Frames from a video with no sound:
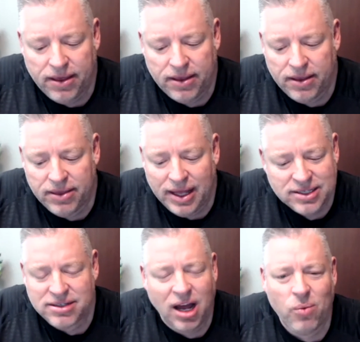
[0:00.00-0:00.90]
that's
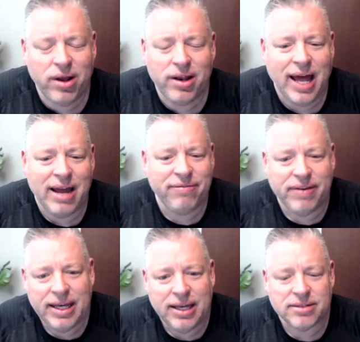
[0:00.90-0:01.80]
not what life
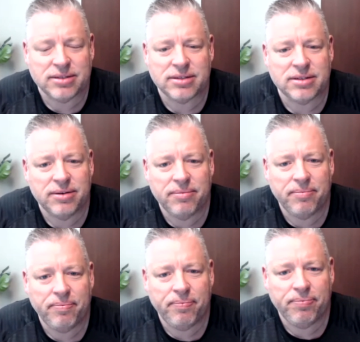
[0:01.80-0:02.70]
is.
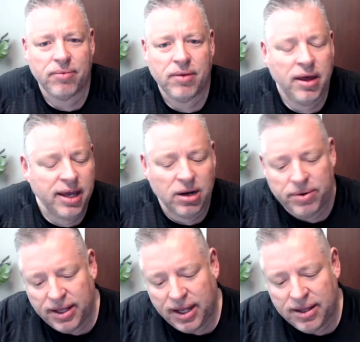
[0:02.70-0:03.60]
You know,
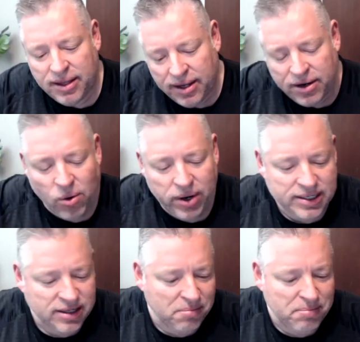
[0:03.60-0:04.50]
and according to
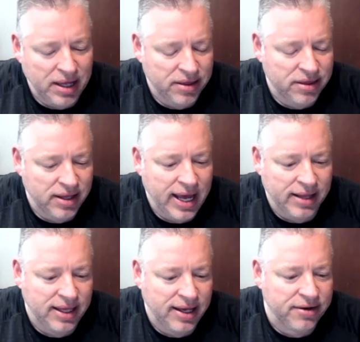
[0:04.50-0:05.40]
the myth, at
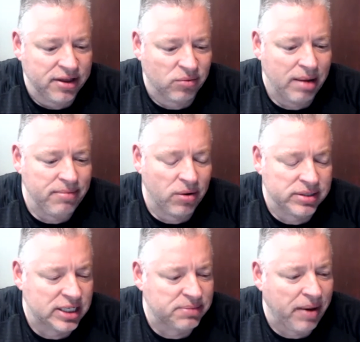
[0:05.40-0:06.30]
the end of the rainbow is
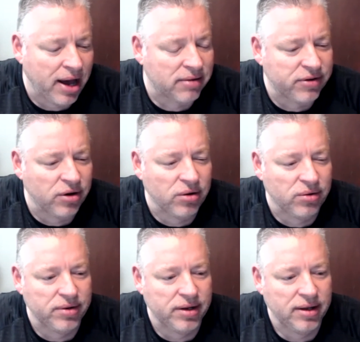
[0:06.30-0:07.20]
this pot of
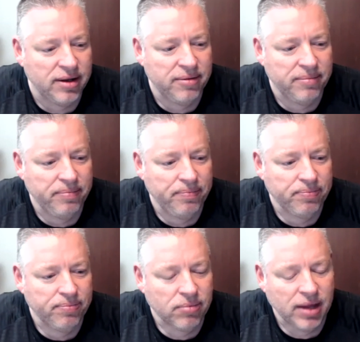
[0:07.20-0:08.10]
gold.
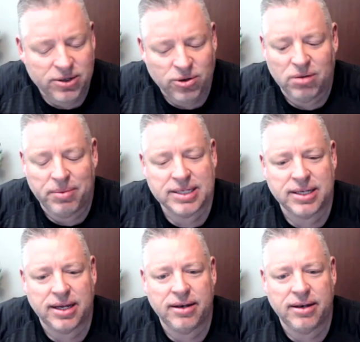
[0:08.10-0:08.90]
I told him, I said,